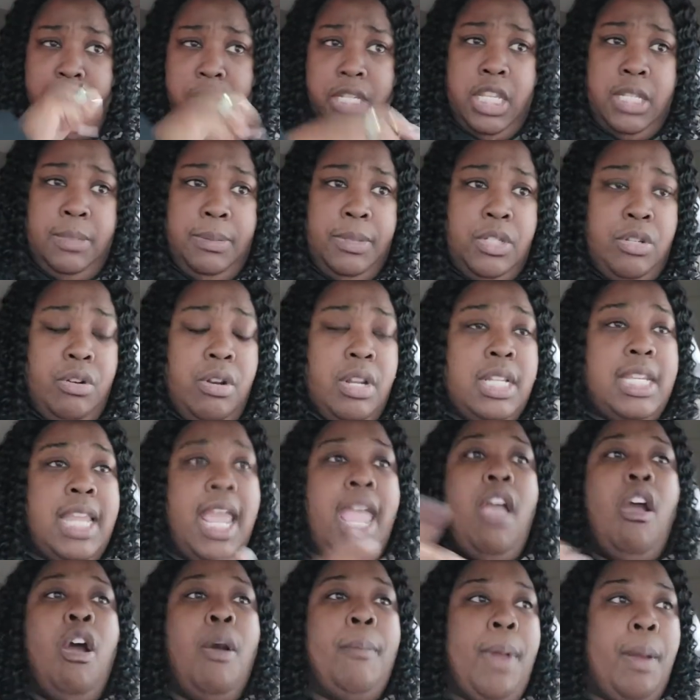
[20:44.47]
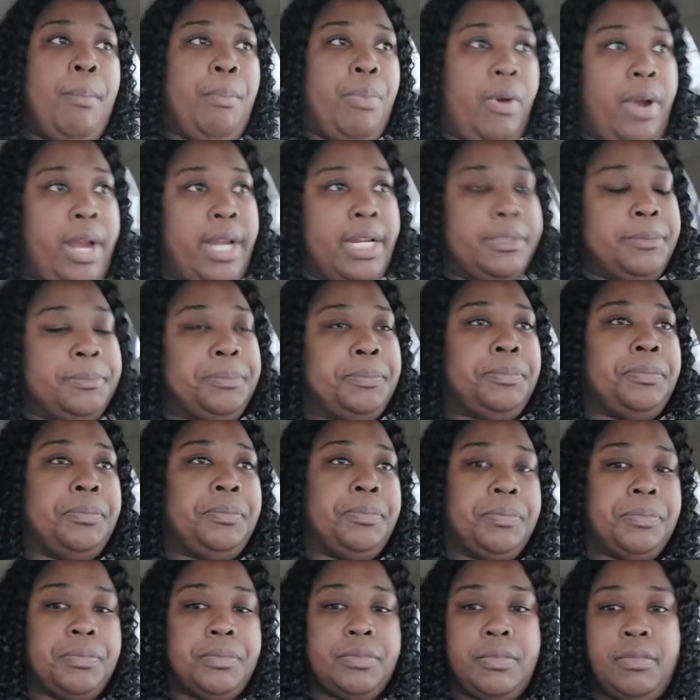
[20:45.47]
Excuse me, during the day on my break.
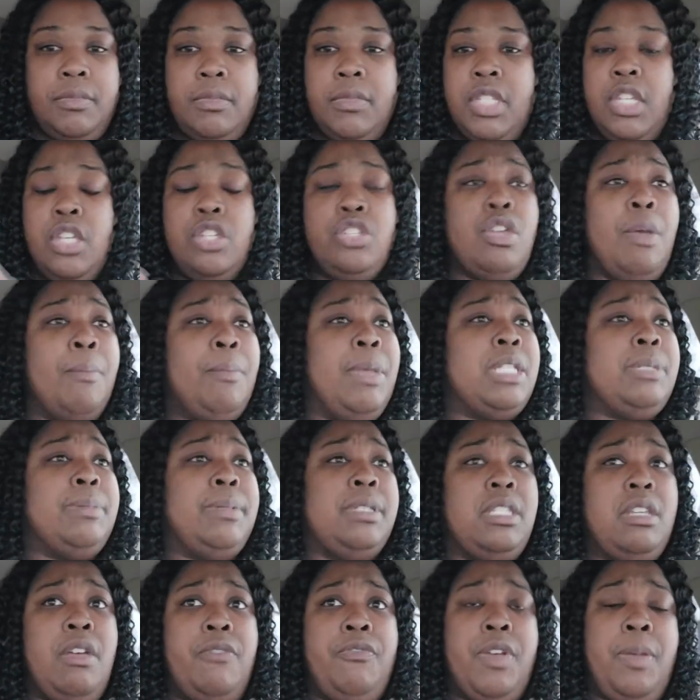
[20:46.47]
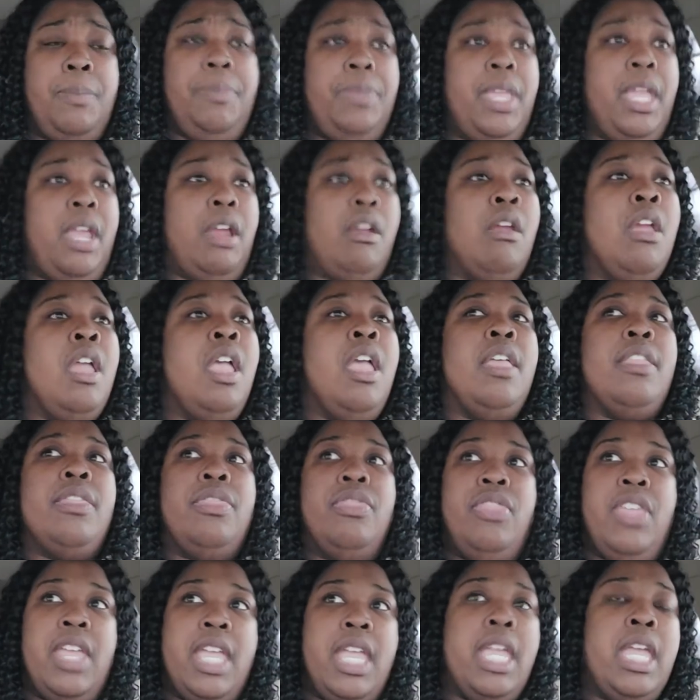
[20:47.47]
So I messed myself up there.
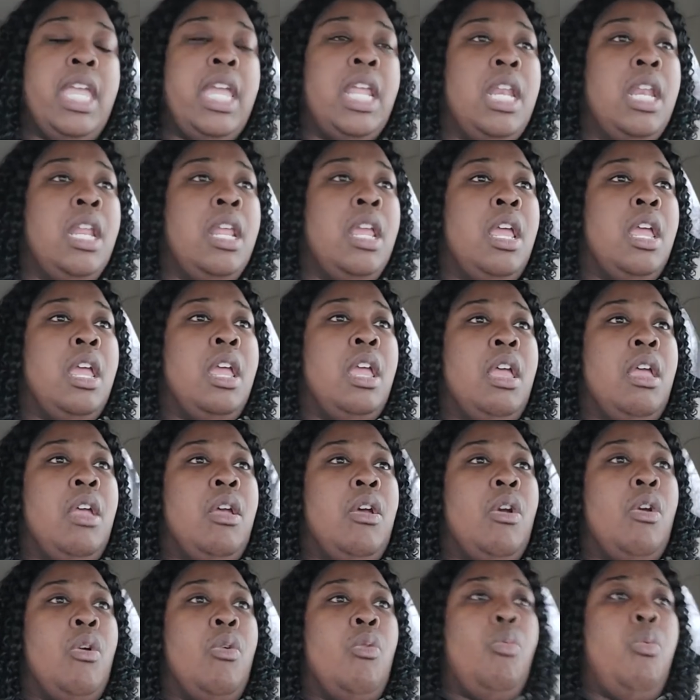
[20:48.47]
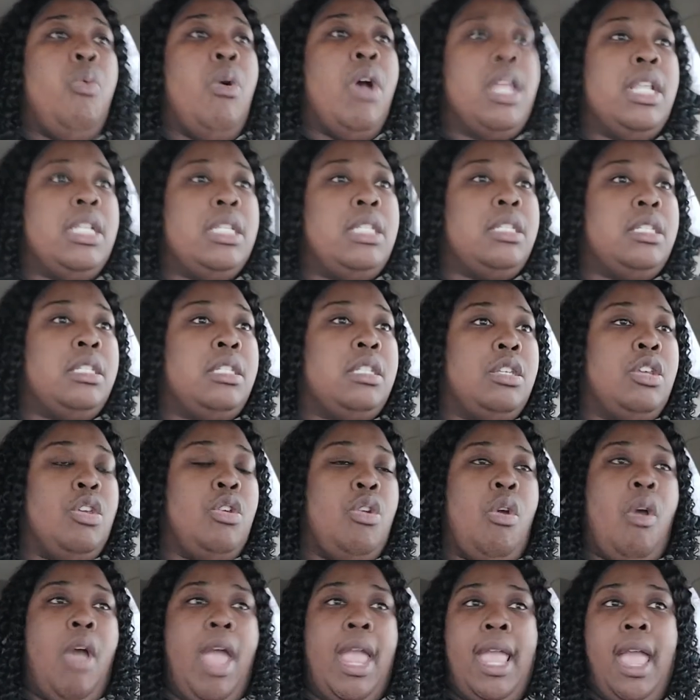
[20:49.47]
Then once
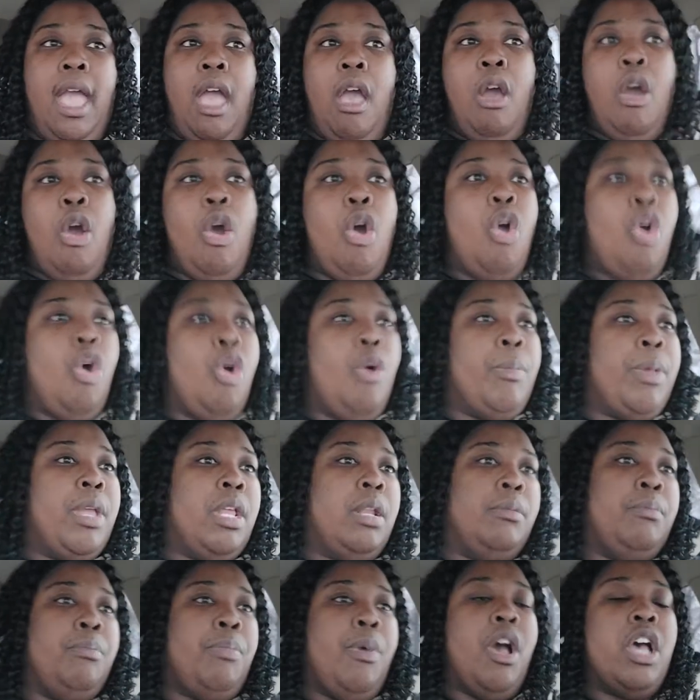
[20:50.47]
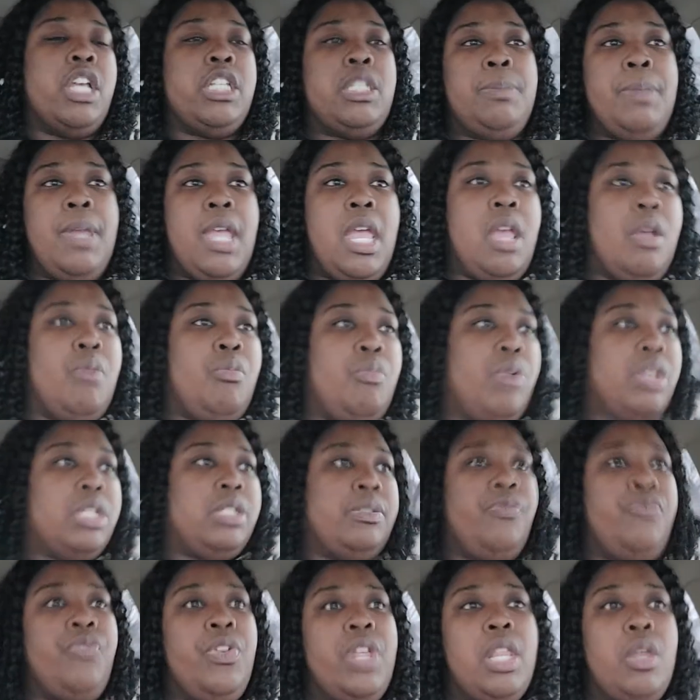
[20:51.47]
you know I got home and boss man
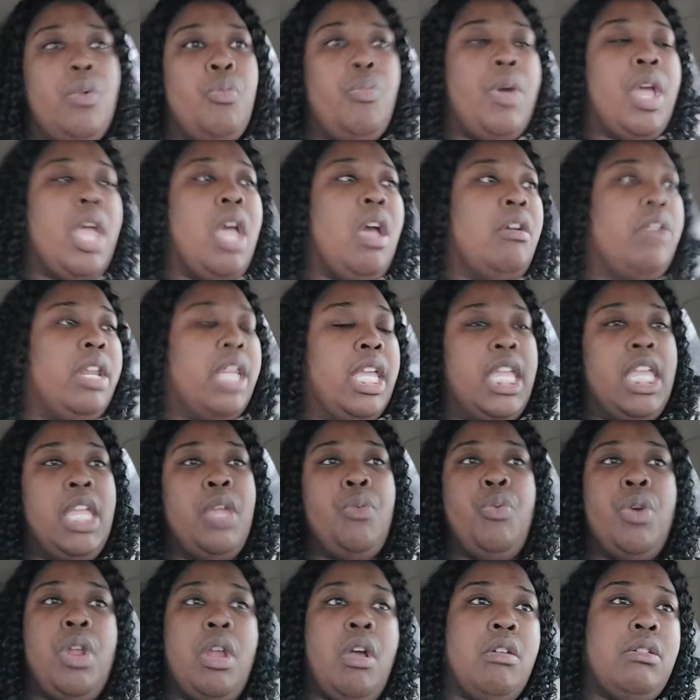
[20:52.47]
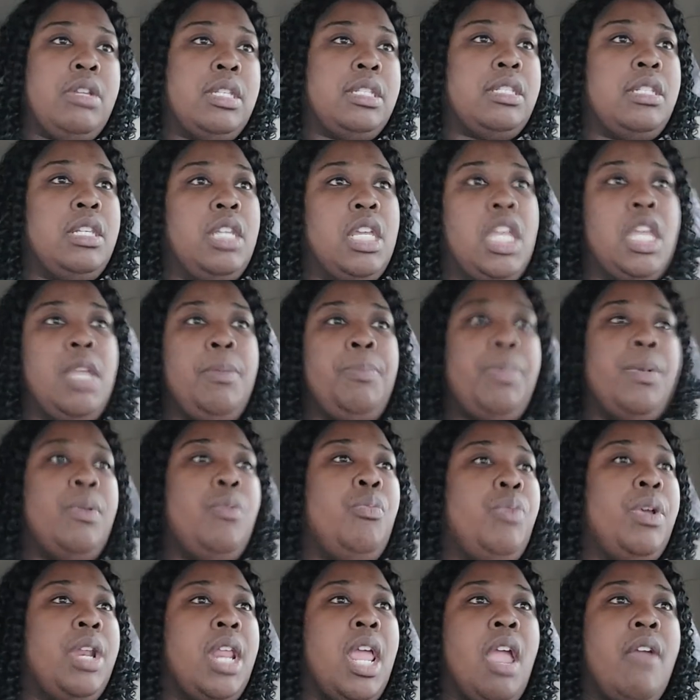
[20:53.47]
wasn't feeling well and he went on to sleep
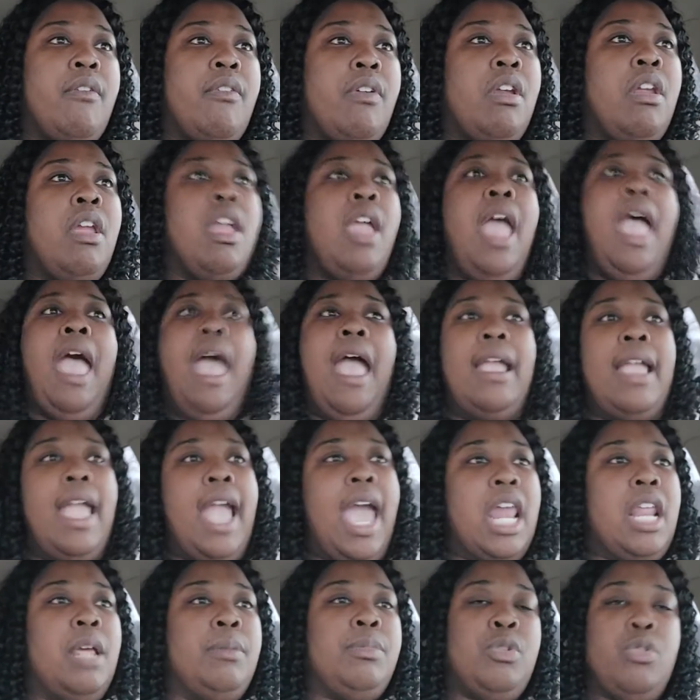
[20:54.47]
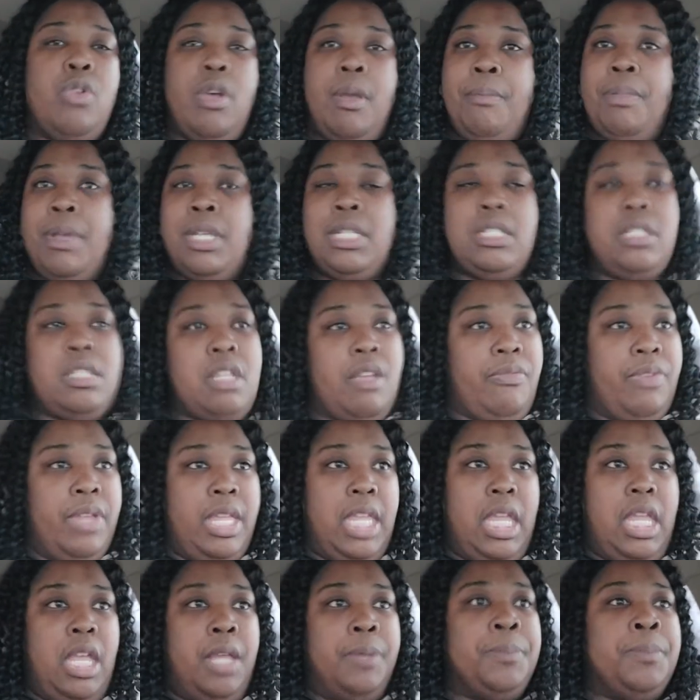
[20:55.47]
and whatever, I got up doing business stuff
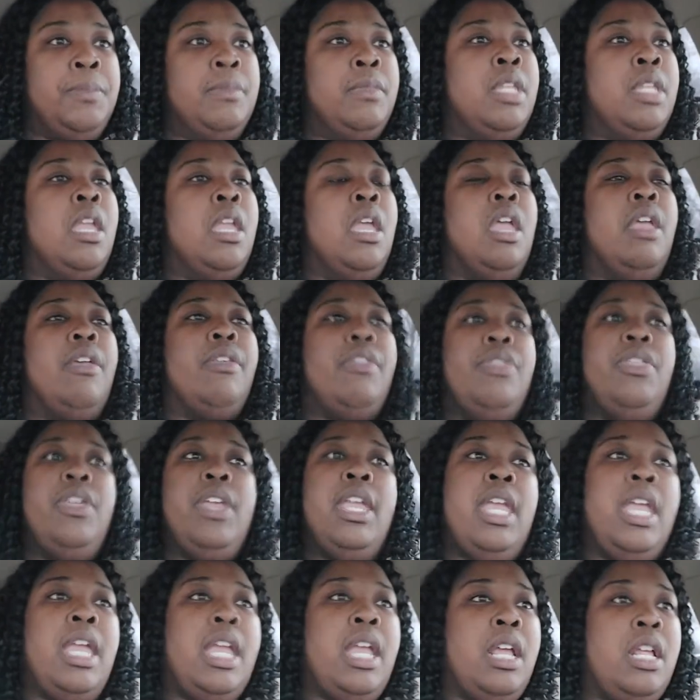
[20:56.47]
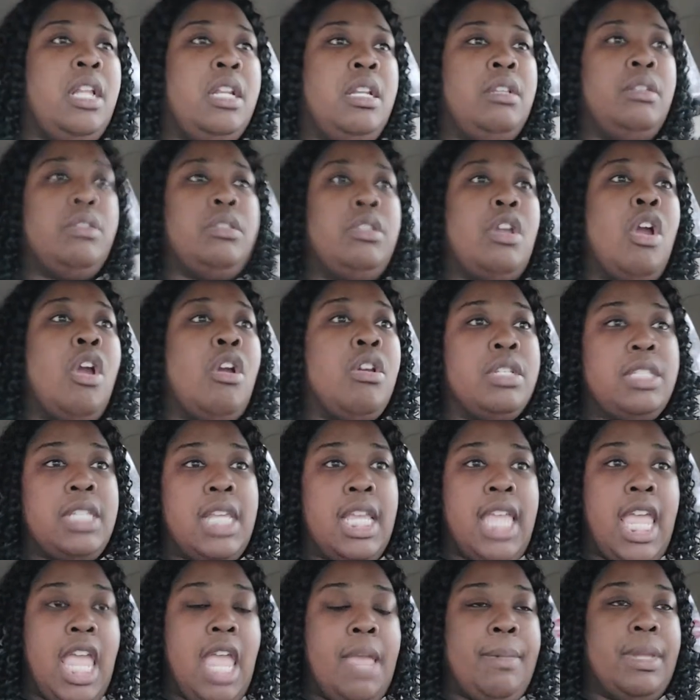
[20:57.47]
again. Then
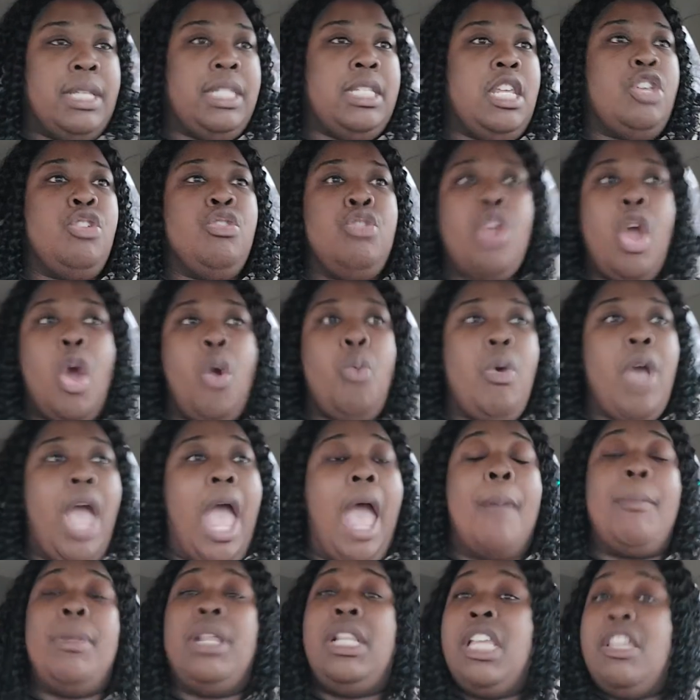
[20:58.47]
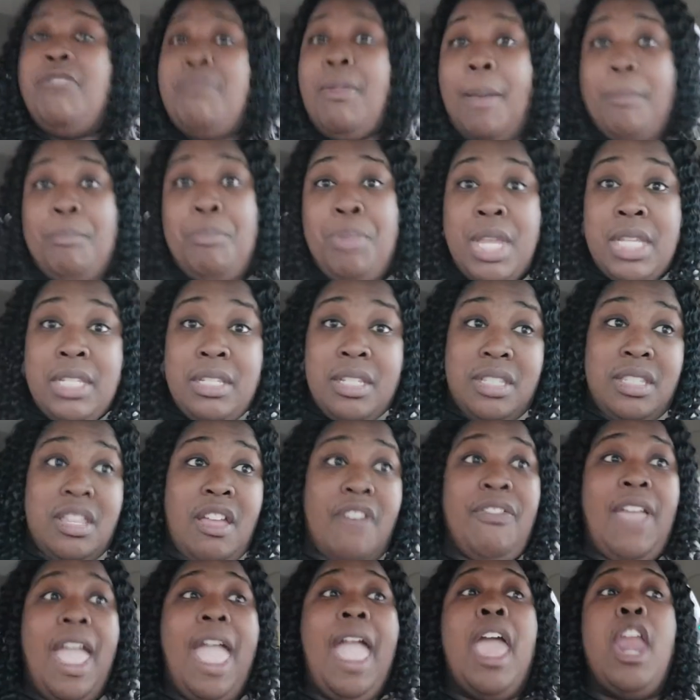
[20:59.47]
Thursday came. I said, you know what? I'm gonna leave my business
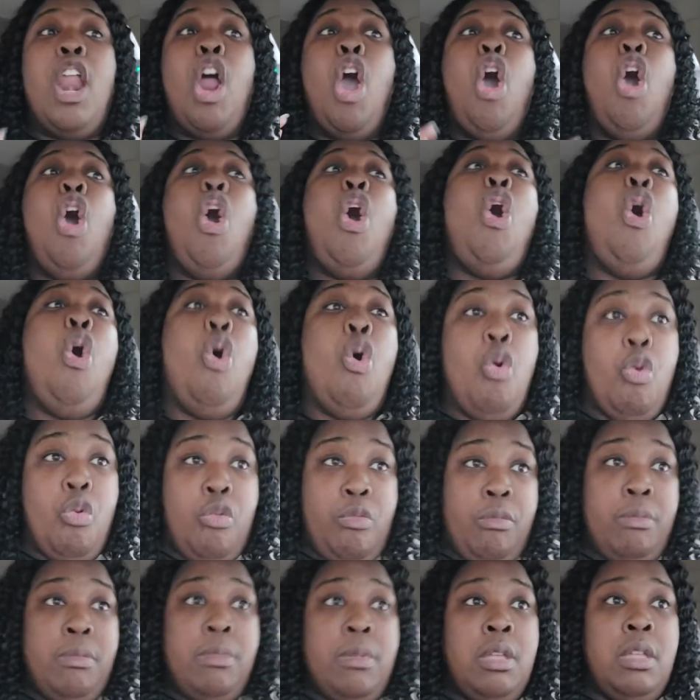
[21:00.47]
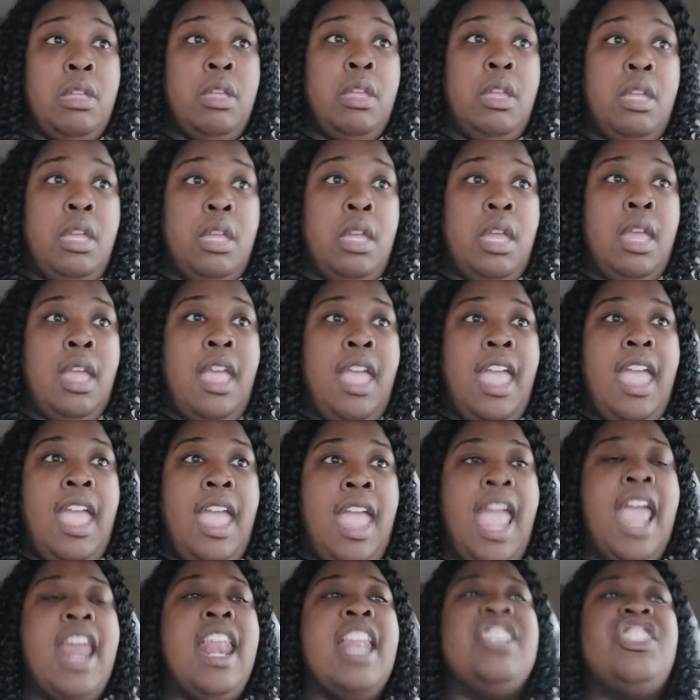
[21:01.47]
stuff at home
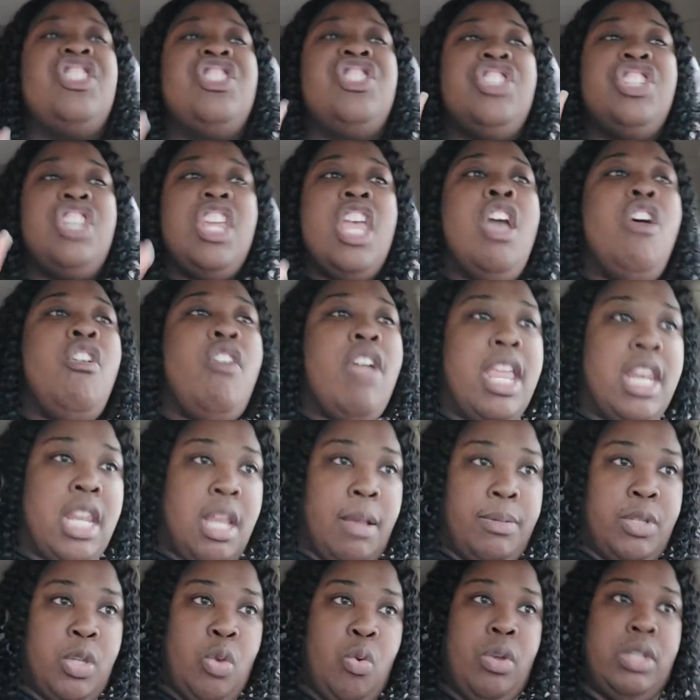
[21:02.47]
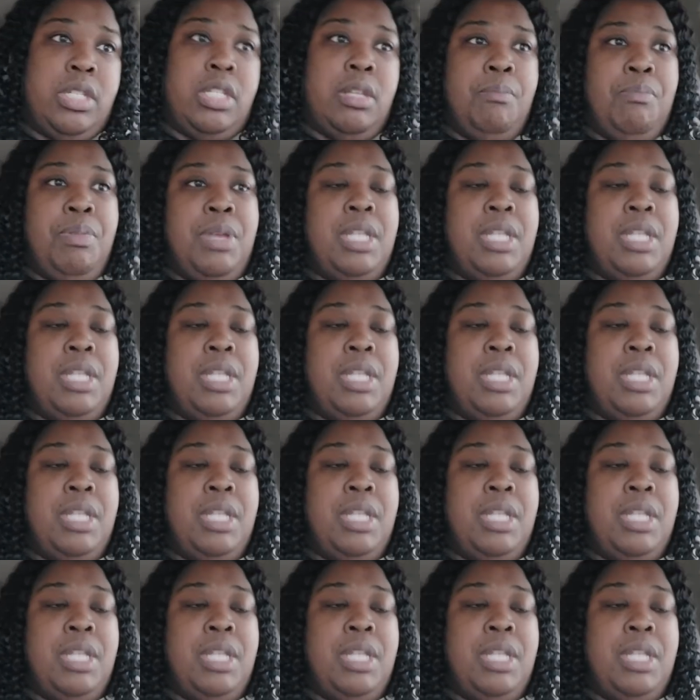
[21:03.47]
and I still end up doing some